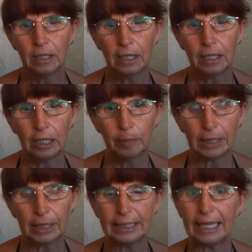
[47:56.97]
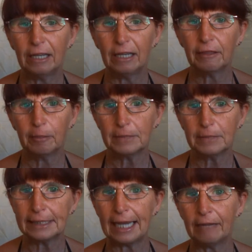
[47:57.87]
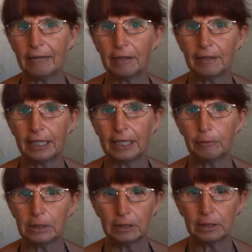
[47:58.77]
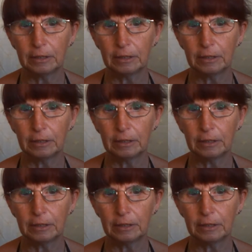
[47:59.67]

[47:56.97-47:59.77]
I did get a thumbs down. I think it was